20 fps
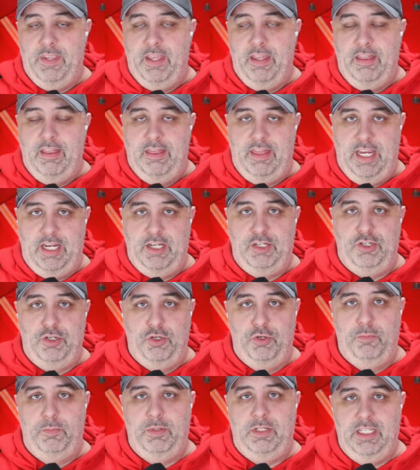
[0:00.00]
They
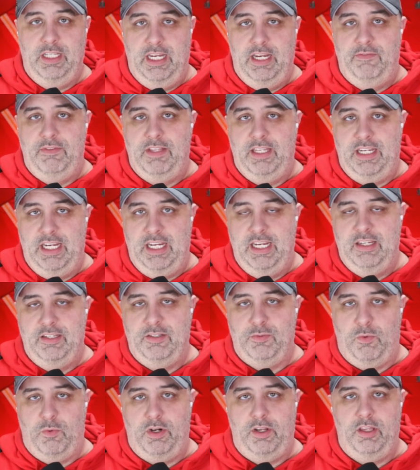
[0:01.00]
do believe that he
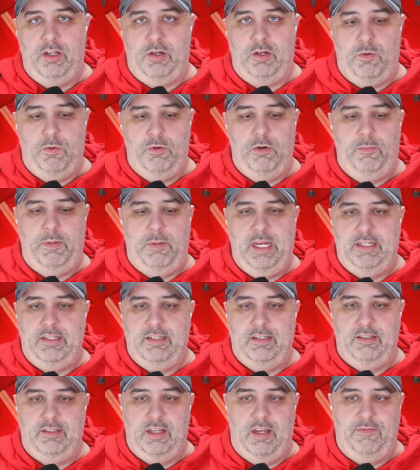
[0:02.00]
is one of the corner
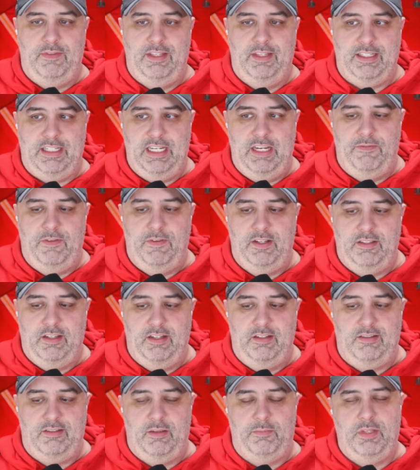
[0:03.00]
pieces of this defense
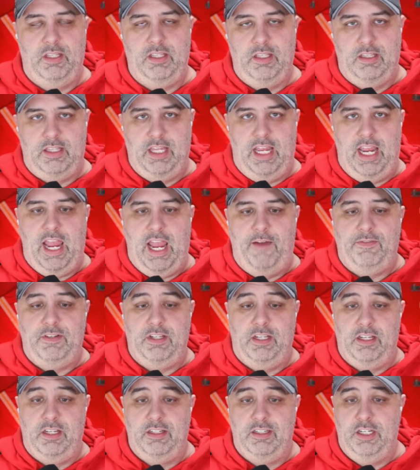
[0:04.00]
and something that they have to
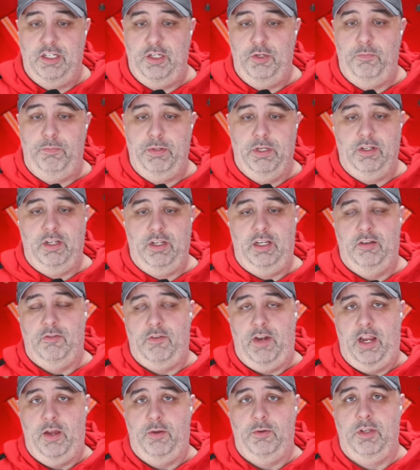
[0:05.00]
continue building
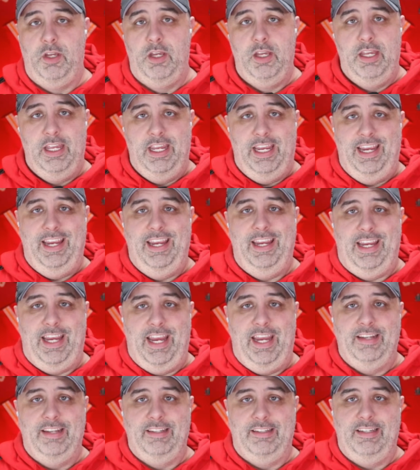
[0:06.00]
around in
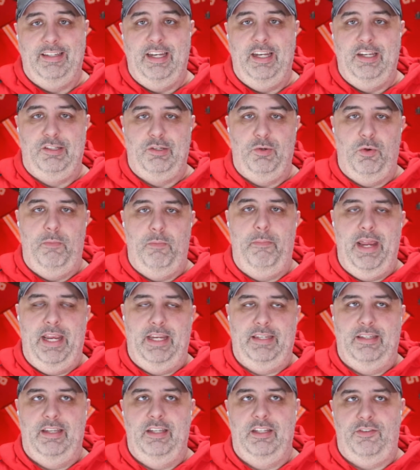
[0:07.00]
Kansas City. So it
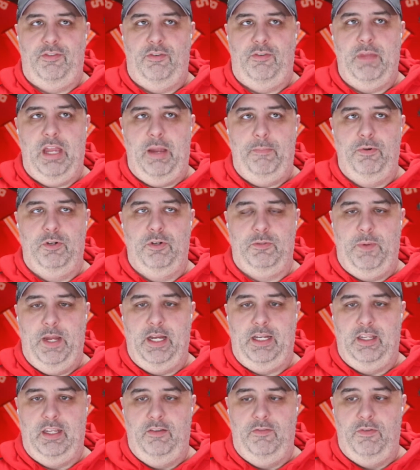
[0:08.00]
makes sense from that
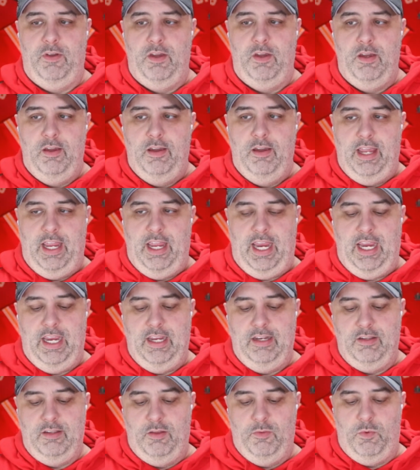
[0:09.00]
perspective.
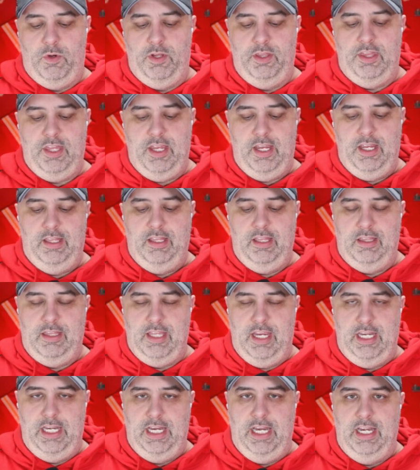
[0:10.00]
And the one thing that
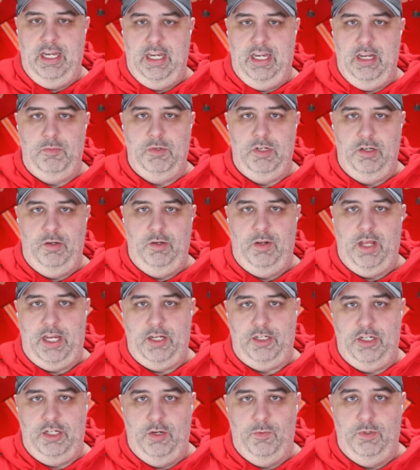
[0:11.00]
they needed him to do
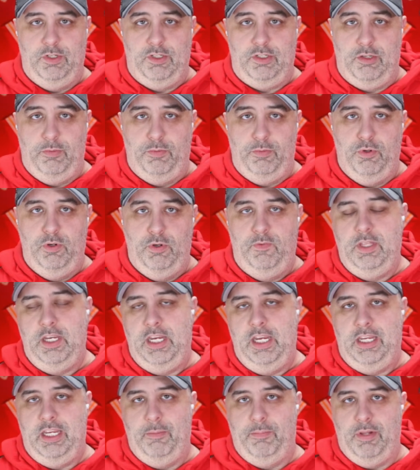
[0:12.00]
last year was to prove that
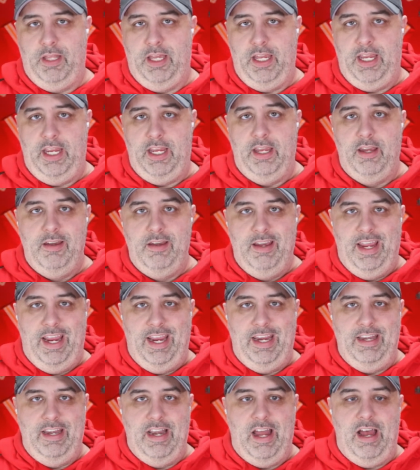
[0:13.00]
he could play
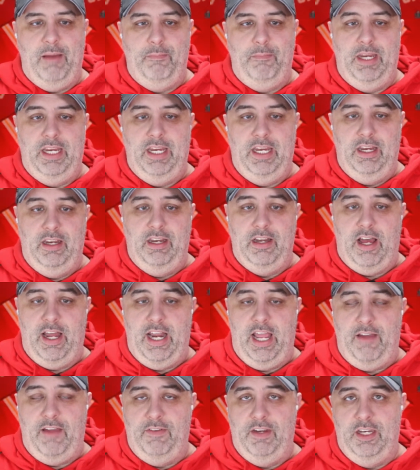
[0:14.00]
and not
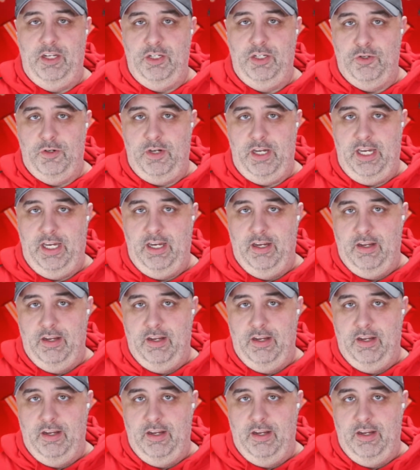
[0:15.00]
have an injury